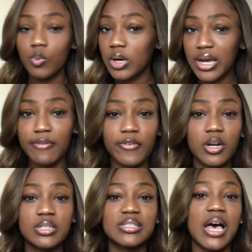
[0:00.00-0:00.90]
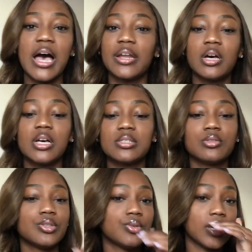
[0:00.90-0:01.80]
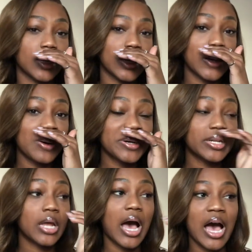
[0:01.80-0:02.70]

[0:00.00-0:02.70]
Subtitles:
whatever side hustle you can get going.